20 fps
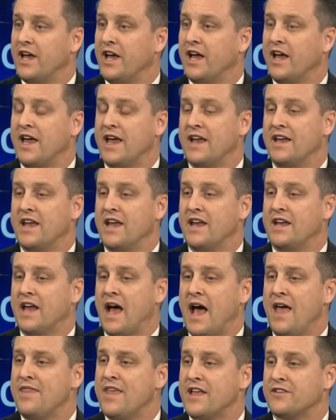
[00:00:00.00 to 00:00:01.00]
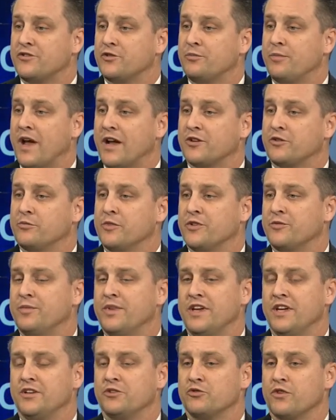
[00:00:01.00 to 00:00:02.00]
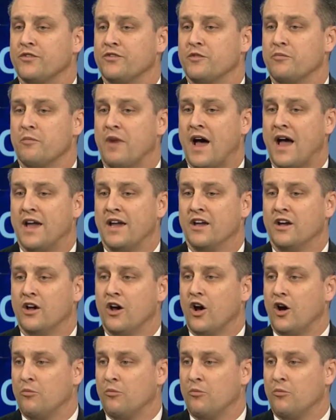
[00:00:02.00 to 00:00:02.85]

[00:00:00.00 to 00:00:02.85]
And on that spectrum, it's being driven by